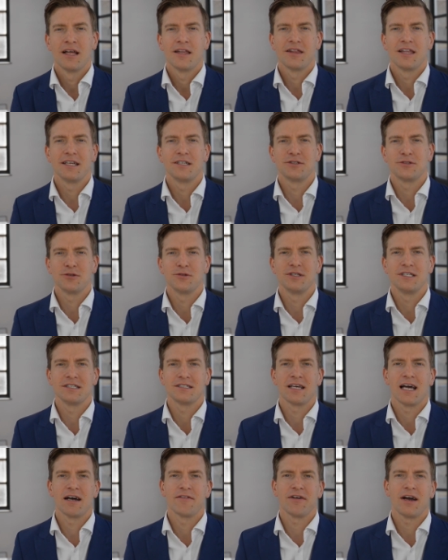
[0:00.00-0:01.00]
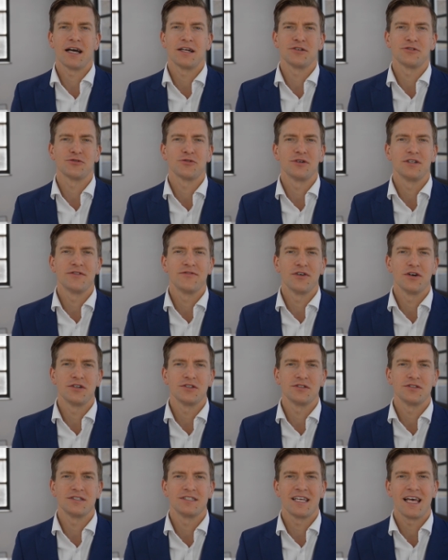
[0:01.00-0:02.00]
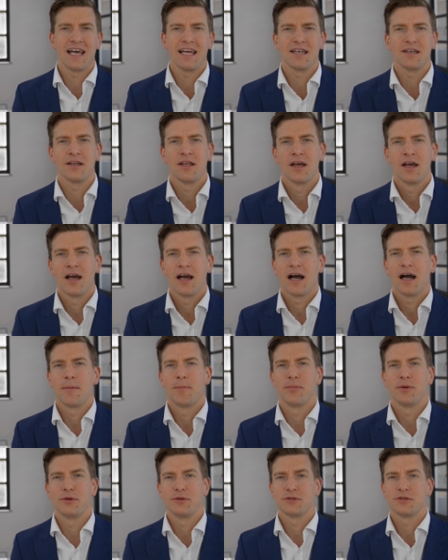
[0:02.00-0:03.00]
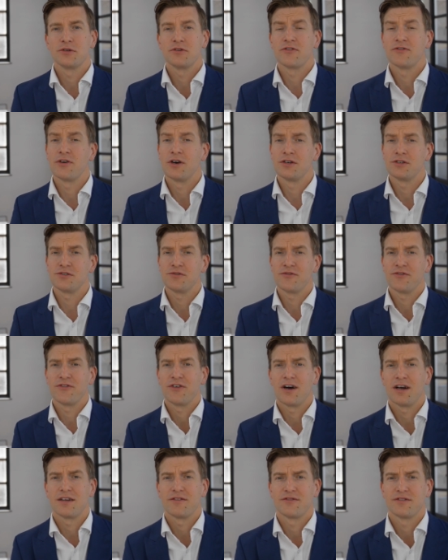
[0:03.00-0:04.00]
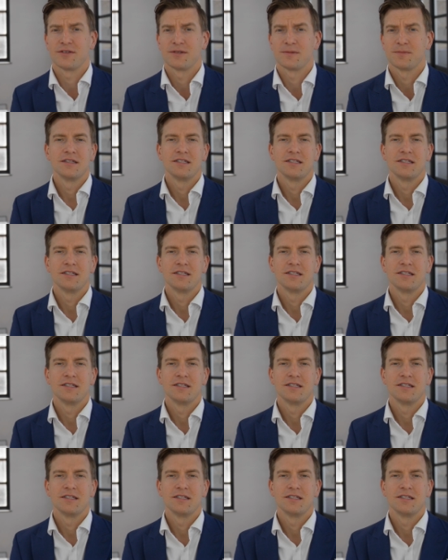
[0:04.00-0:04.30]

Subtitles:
They do need to have Android version 10 and Bluetooth version 5.